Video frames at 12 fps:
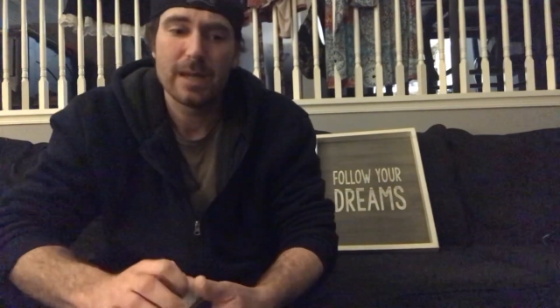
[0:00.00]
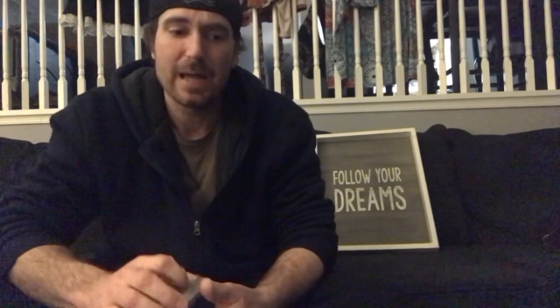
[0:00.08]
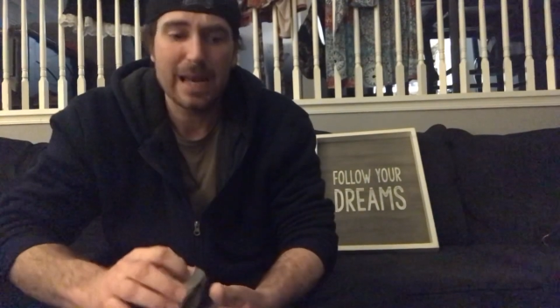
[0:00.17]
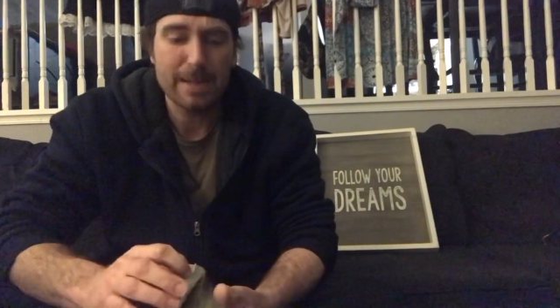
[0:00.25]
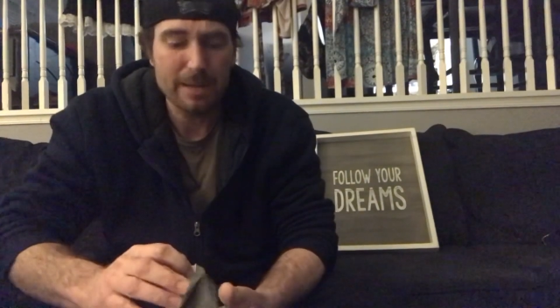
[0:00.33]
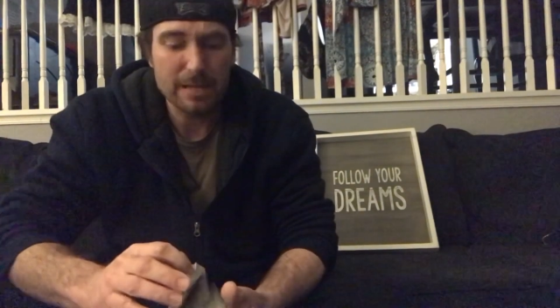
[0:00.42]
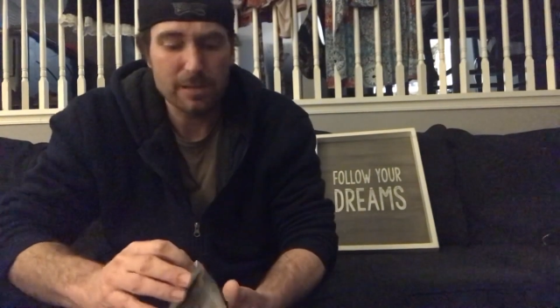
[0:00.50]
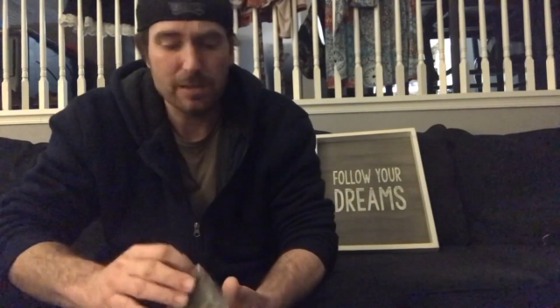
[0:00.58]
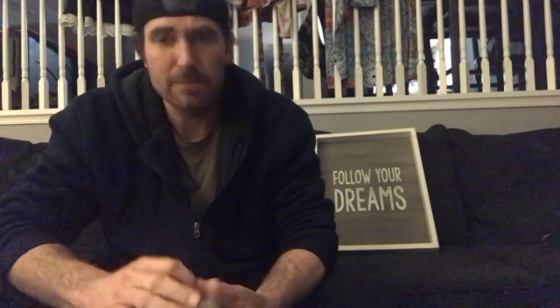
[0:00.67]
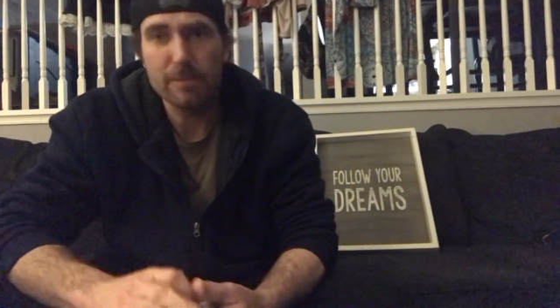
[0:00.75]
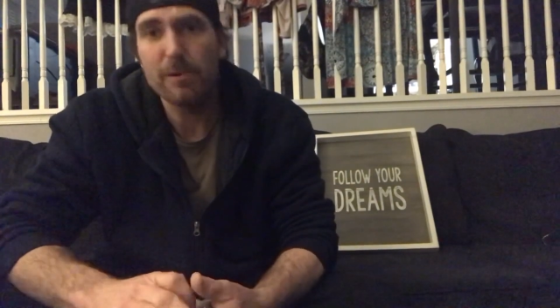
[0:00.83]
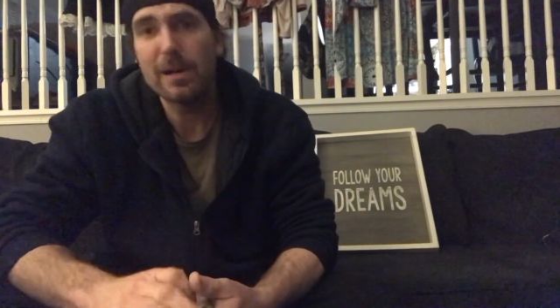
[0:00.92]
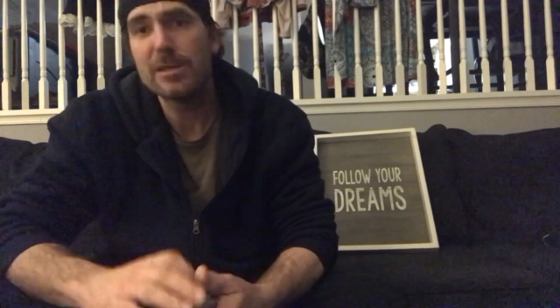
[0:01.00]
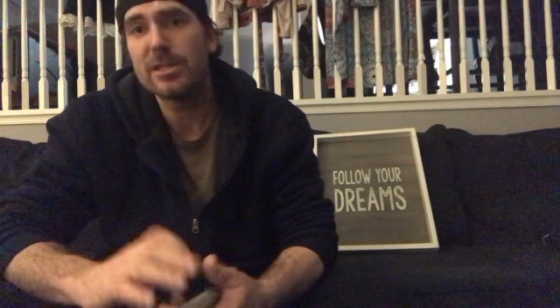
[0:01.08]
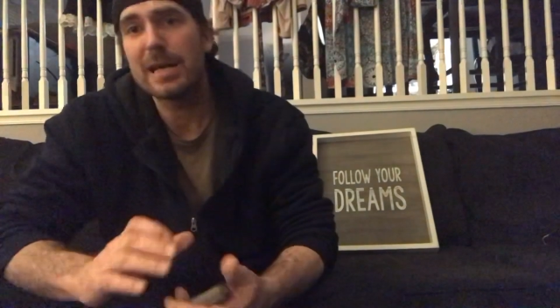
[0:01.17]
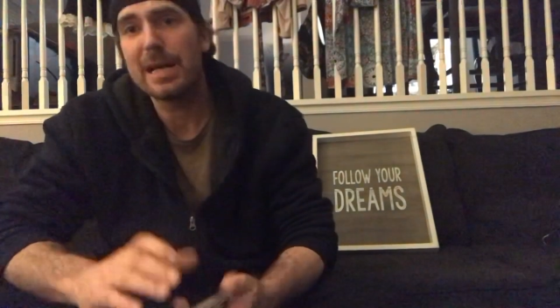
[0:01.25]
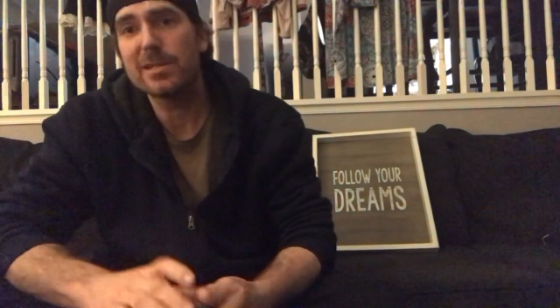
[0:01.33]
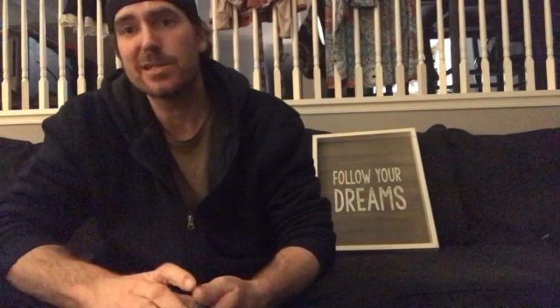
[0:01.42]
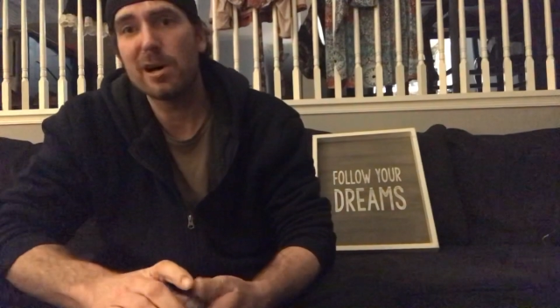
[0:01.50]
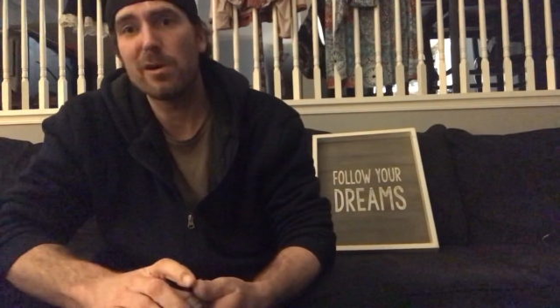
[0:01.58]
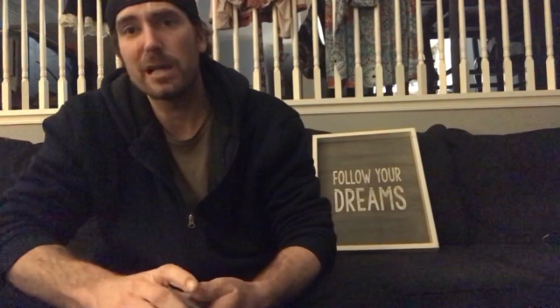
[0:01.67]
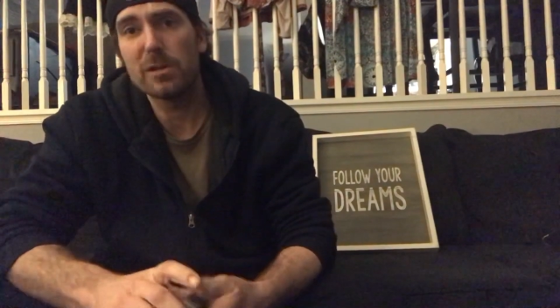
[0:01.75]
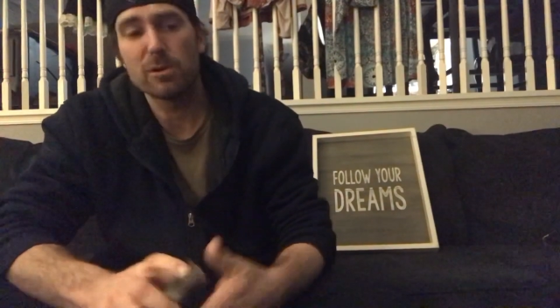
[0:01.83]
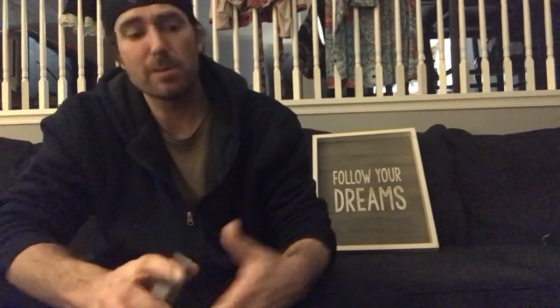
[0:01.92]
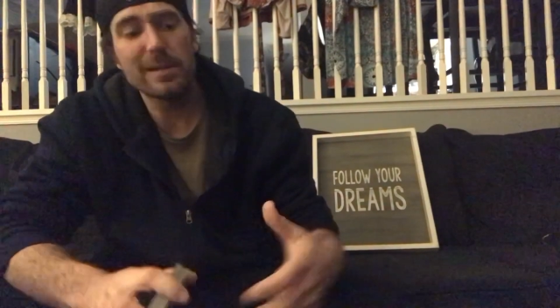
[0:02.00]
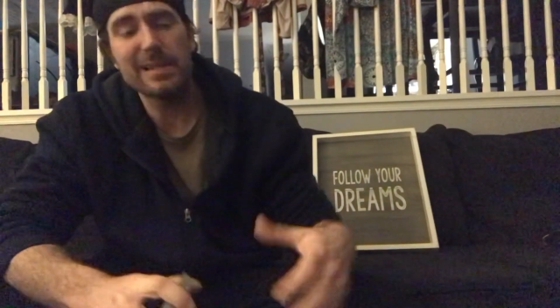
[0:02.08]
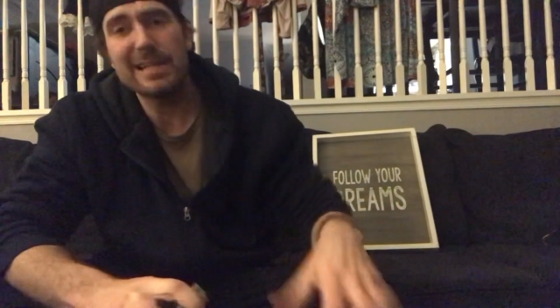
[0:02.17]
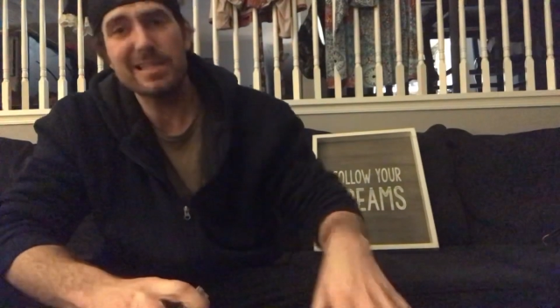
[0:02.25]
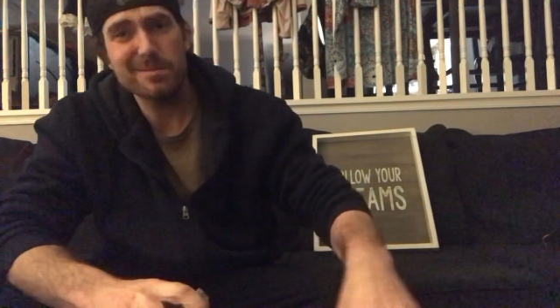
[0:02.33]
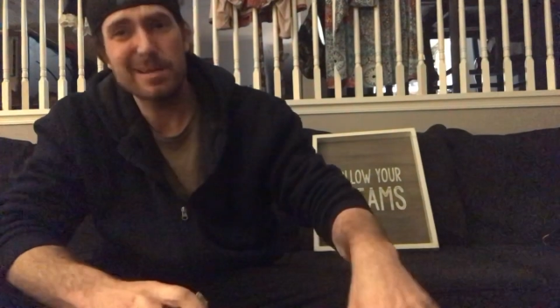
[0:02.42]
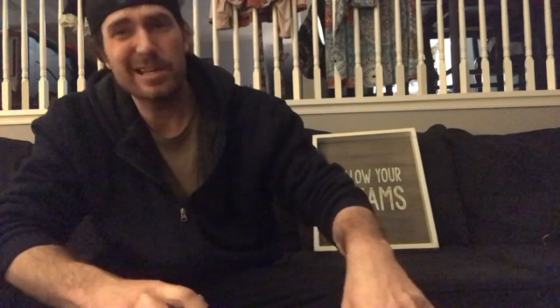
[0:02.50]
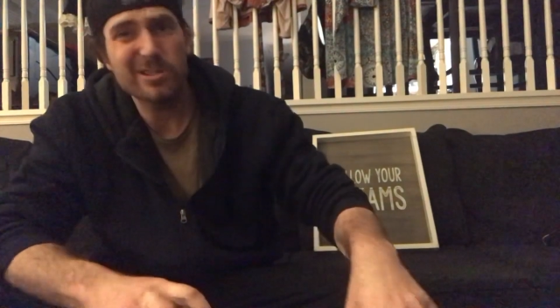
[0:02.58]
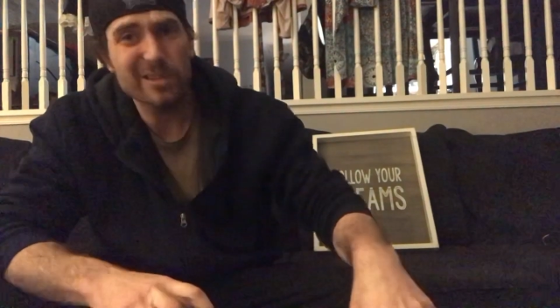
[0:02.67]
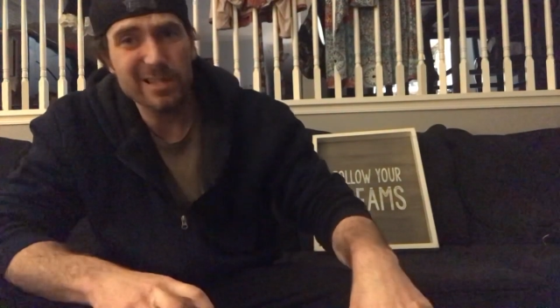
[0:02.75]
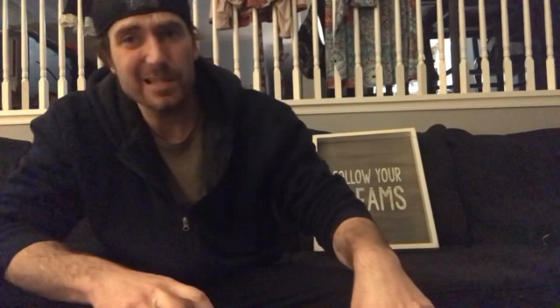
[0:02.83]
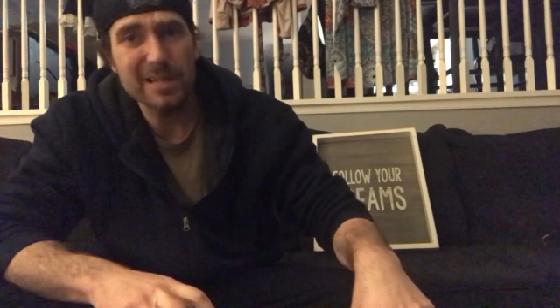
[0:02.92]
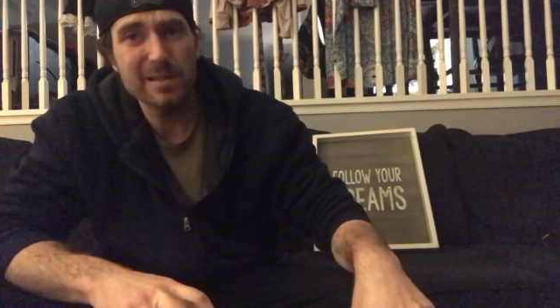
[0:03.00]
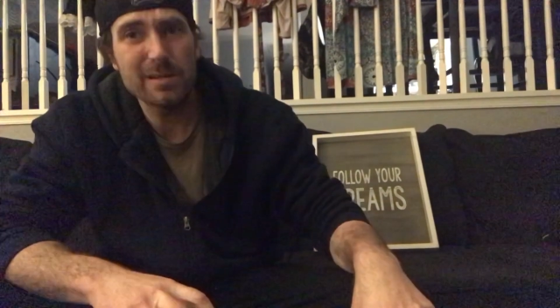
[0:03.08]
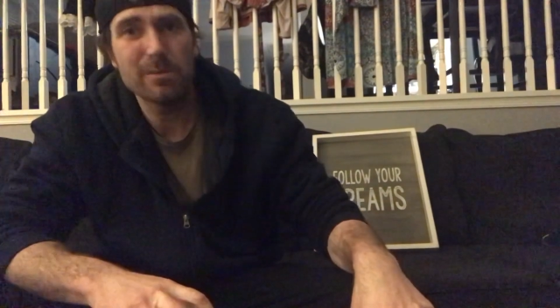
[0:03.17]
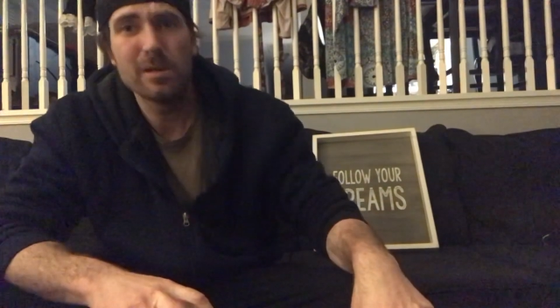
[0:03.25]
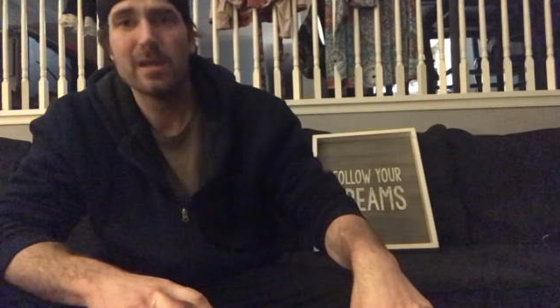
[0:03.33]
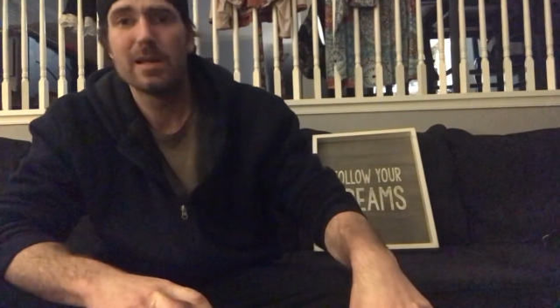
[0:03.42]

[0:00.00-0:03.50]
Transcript: And I can be like, look, before I let you guys go, like normally that's the amount of tricks I do.